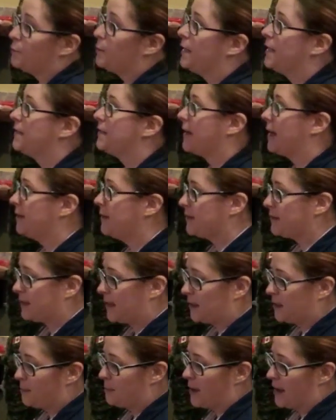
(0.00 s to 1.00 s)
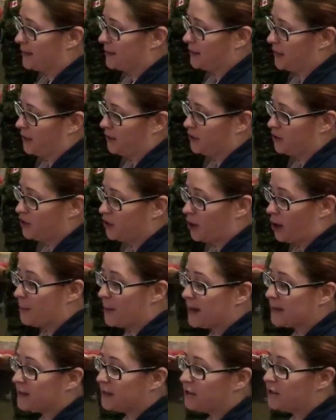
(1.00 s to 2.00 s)
we intend to send a message. Our
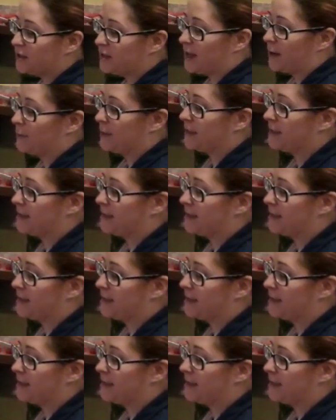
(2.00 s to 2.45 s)
message is that